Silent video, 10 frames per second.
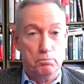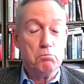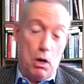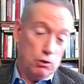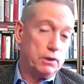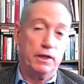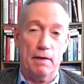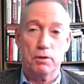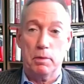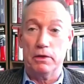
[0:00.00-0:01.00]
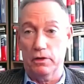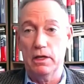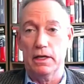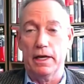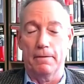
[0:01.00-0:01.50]
mostly never to be
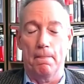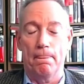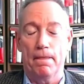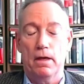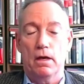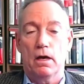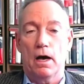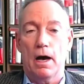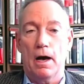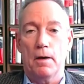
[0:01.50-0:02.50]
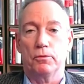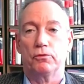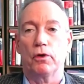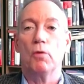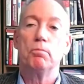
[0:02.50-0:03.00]
seen again.
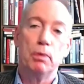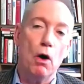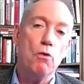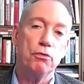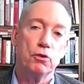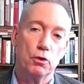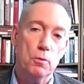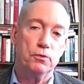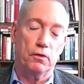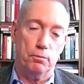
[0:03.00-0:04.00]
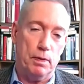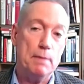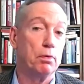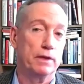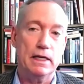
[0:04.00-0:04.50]
So both groups of
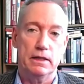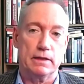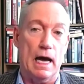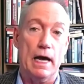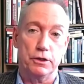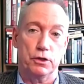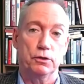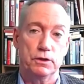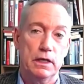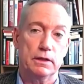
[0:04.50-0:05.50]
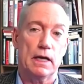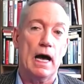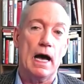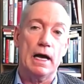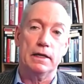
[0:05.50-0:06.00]
people needed to hide. Jews needed to
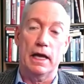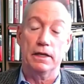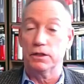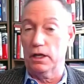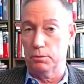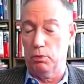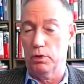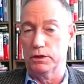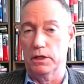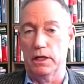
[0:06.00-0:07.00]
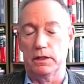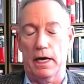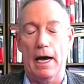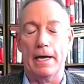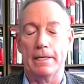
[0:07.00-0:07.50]
hide and Dutch boys needed
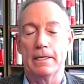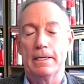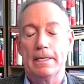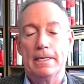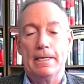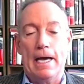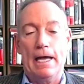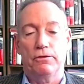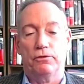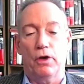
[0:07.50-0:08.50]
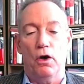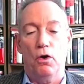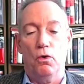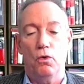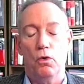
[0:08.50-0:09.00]
to hide. And
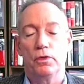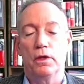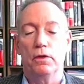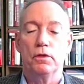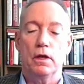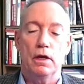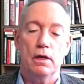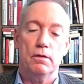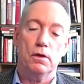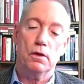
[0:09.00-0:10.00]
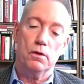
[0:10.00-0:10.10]
so the